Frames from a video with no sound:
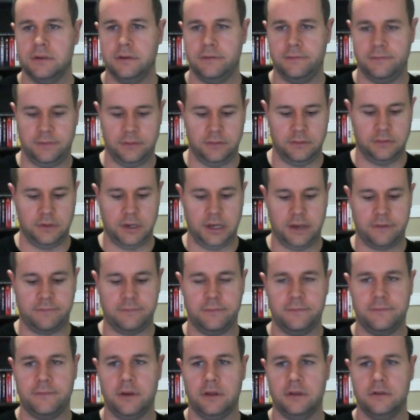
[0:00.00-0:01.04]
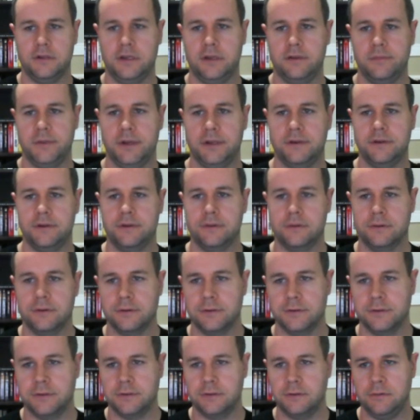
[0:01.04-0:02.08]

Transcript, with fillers: If you haven't followed any of my tutorials,